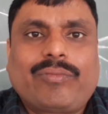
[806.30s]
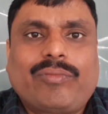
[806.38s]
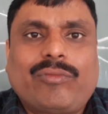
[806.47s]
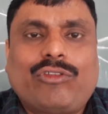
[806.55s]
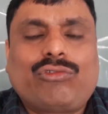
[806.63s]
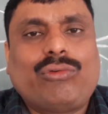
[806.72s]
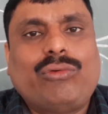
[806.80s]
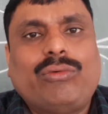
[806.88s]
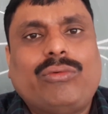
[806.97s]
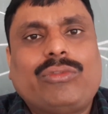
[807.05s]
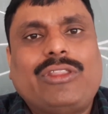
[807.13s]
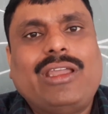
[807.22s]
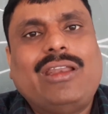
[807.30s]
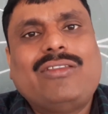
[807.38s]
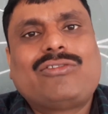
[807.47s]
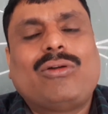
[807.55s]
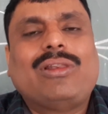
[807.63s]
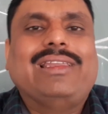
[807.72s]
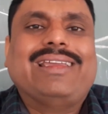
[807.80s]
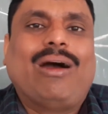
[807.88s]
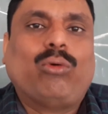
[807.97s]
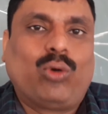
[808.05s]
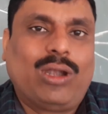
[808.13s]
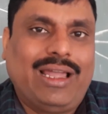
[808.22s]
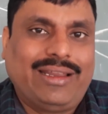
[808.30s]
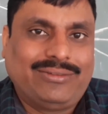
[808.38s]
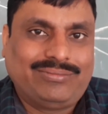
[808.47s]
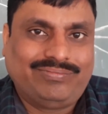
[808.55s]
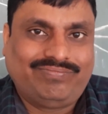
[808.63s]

So there is only outline.